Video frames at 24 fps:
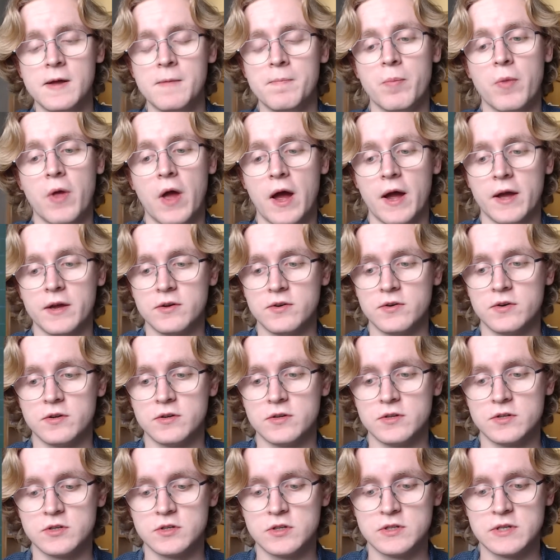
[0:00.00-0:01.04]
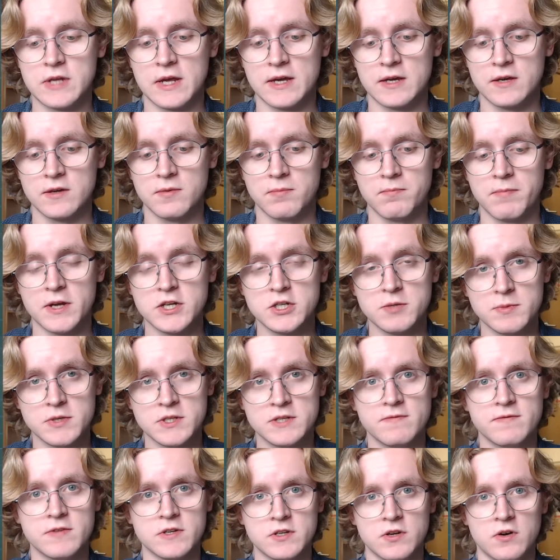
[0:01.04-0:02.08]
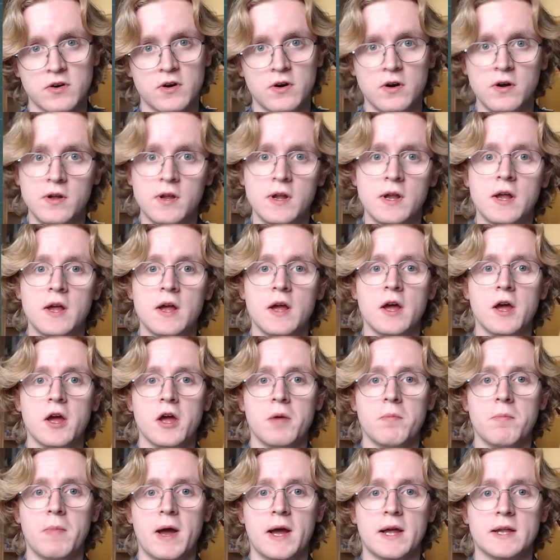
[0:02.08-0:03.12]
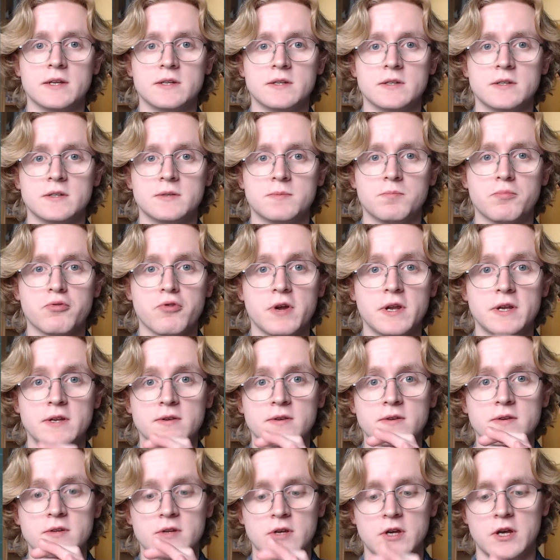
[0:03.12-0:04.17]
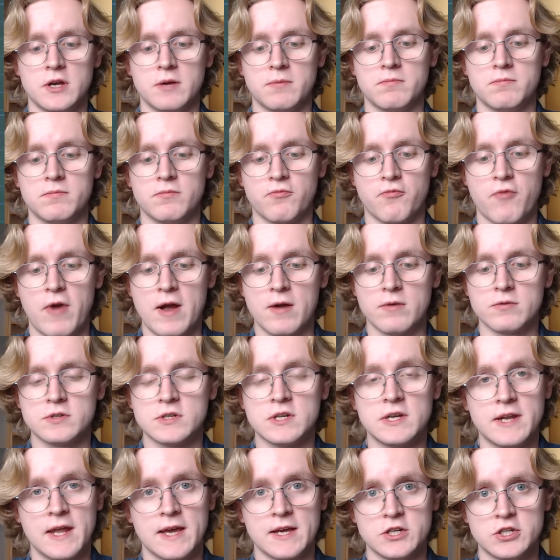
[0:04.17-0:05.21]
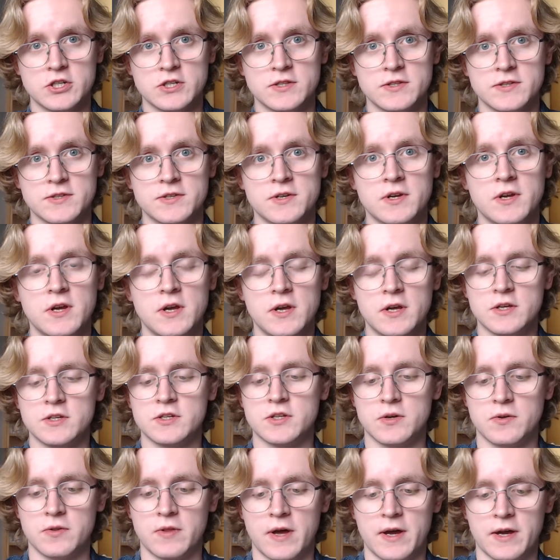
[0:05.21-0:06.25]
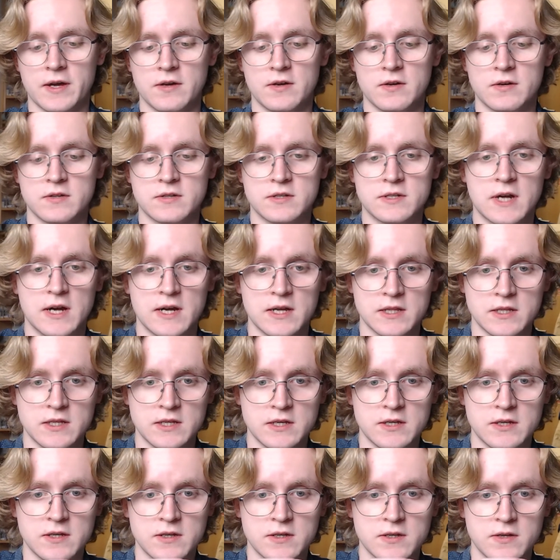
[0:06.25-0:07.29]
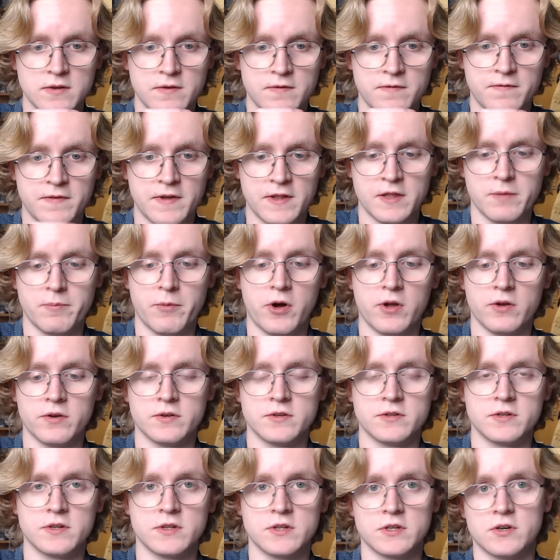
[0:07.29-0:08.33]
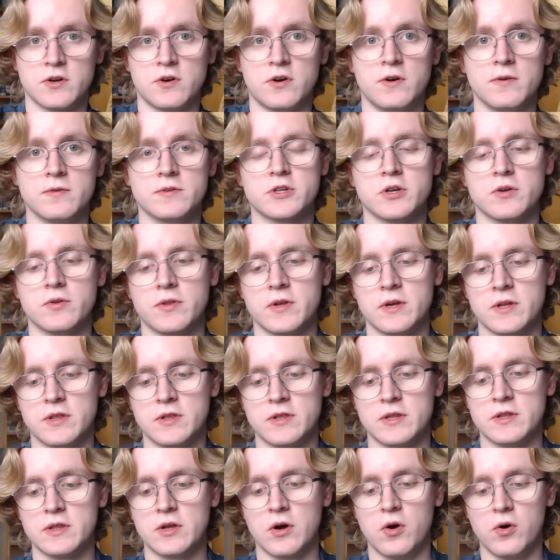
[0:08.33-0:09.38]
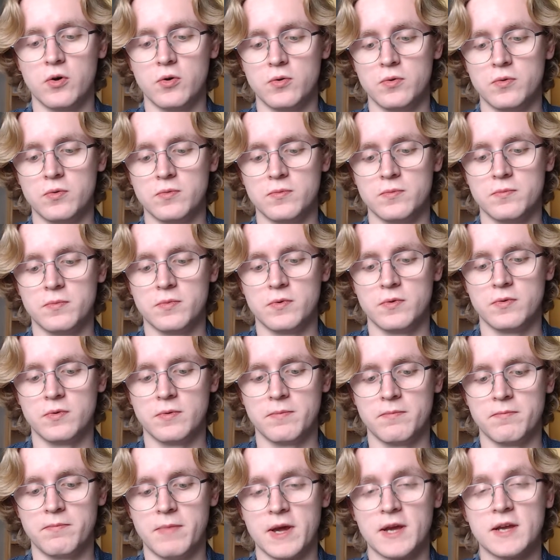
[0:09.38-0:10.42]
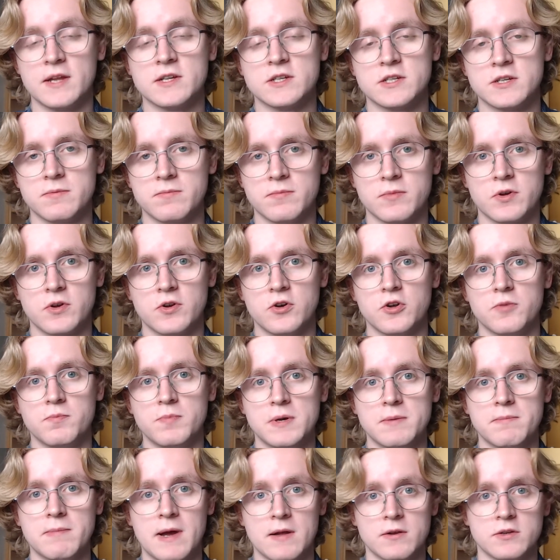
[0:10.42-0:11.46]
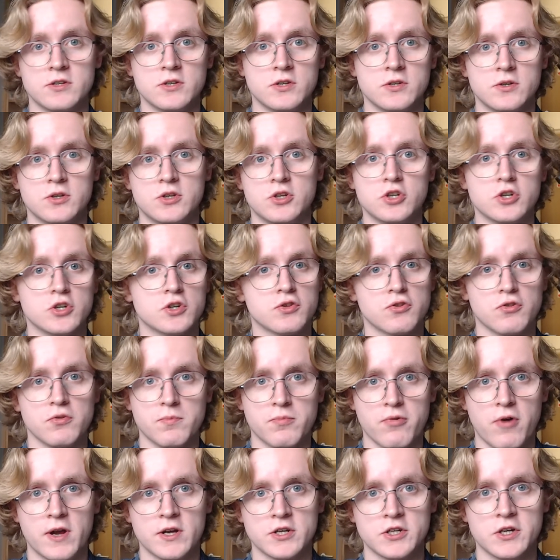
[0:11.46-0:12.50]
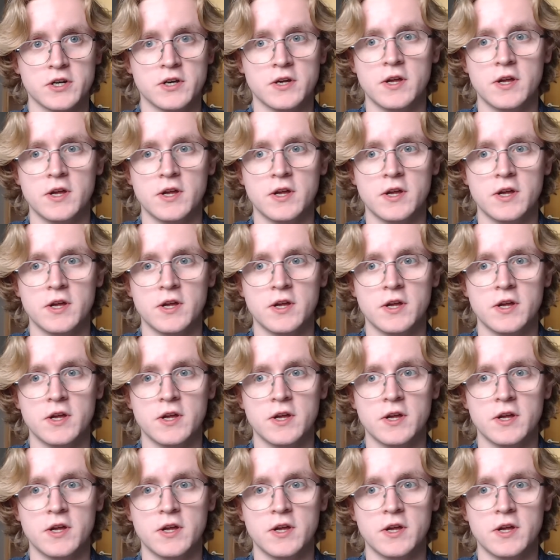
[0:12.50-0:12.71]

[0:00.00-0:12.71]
I could take measurements of the door and print round connections so that I could tightly fit them on to the door, so that the whole mechanism could be mounted just through pressure,